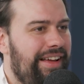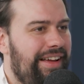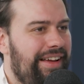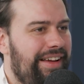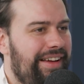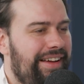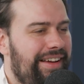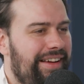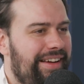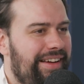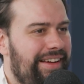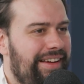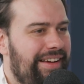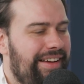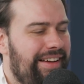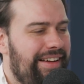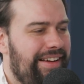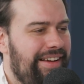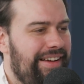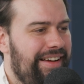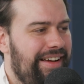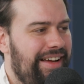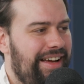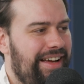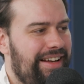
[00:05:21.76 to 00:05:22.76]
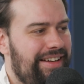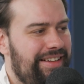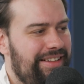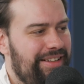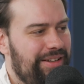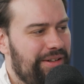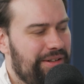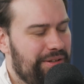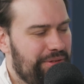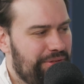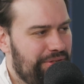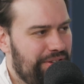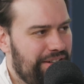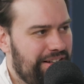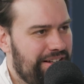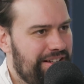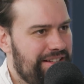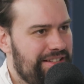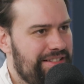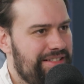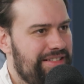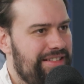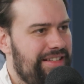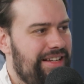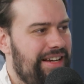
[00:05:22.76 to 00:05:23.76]
And the other thing
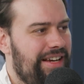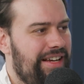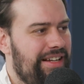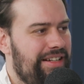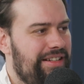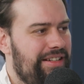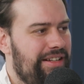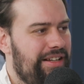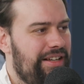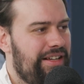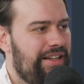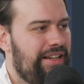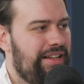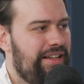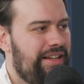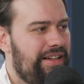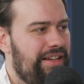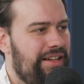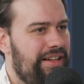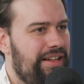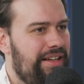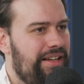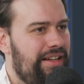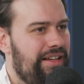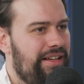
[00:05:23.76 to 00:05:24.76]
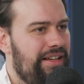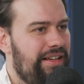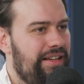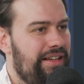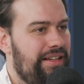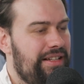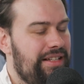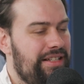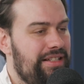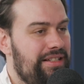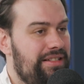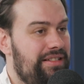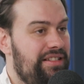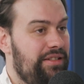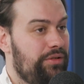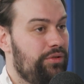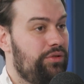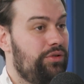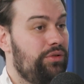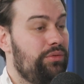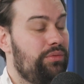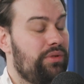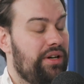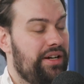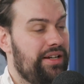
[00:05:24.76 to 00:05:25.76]
is that
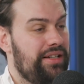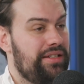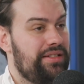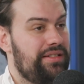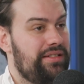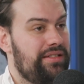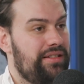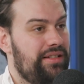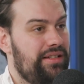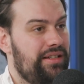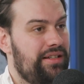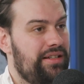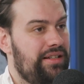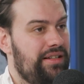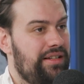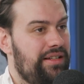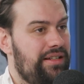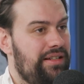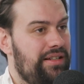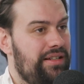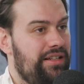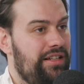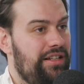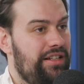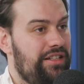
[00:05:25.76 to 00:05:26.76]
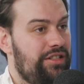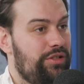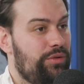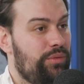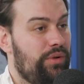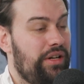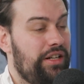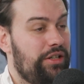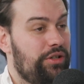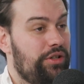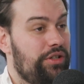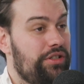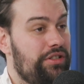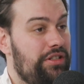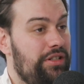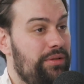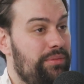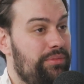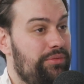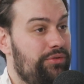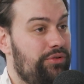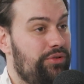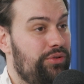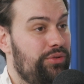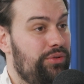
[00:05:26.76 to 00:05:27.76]
CO2-wise, it's quite costly
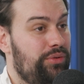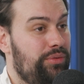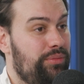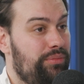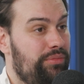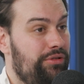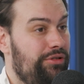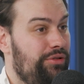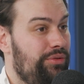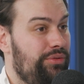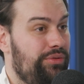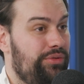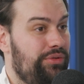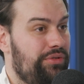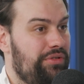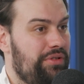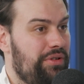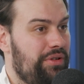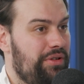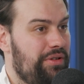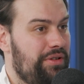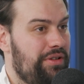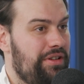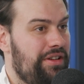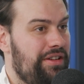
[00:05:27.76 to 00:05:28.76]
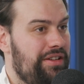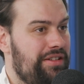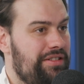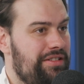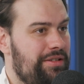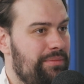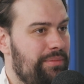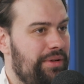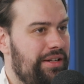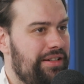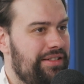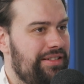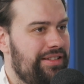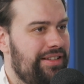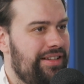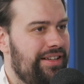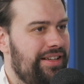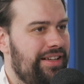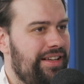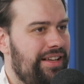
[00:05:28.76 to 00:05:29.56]
to produce cement.